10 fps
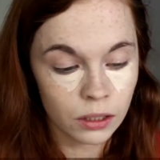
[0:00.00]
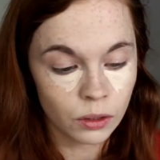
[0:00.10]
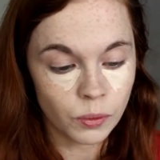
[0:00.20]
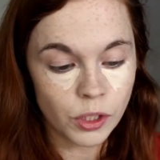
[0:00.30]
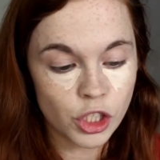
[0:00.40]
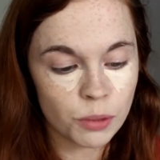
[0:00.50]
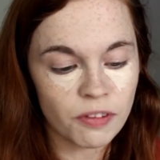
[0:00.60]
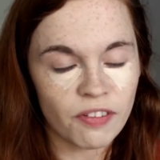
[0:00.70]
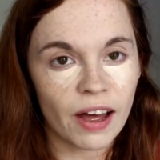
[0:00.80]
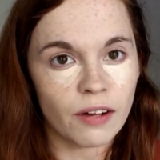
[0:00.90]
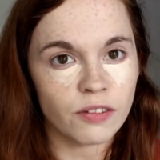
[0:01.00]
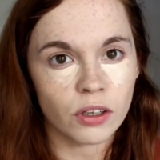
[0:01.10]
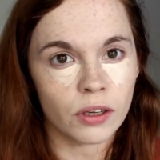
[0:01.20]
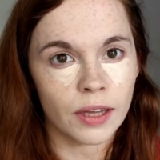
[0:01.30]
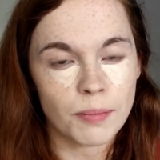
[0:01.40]
which, to be fair, I've not
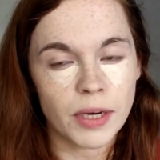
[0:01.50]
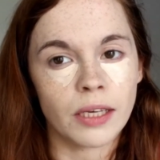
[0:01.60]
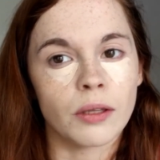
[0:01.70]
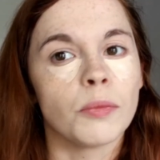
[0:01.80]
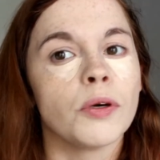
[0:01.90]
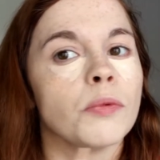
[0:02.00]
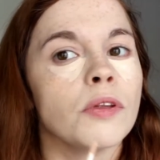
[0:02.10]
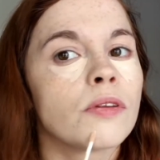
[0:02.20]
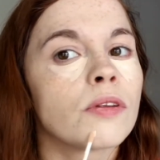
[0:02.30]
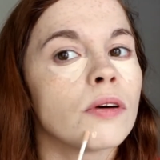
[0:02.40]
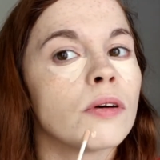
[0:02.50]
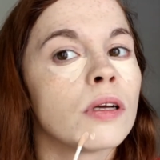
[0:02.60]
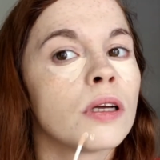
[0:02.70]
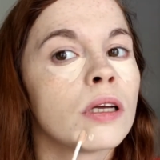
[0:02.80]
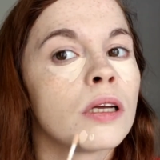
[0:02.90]
got that many at the moment, so
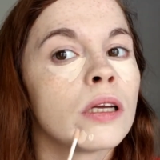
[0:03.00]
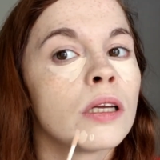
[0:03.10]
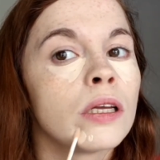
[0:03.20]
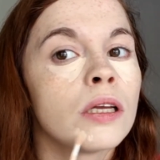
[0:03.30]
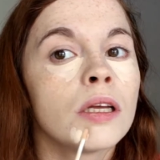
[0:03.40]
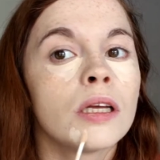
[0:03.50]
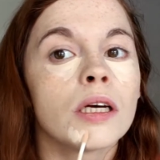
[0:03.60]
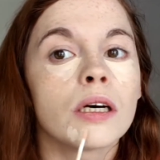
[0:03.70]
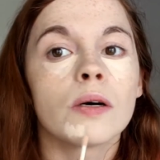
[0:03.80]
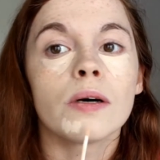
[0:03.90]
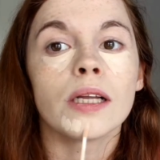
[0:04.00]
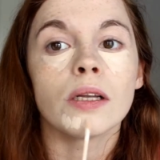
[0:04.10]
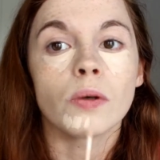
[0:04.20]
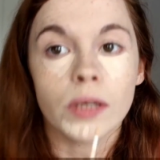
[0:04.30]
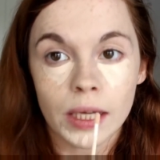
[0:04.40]
I'm quite
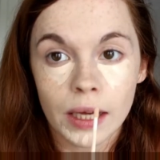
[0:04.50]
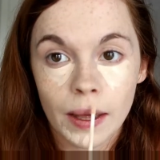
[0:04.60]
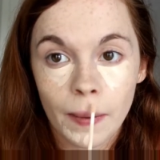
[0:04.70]
lucky.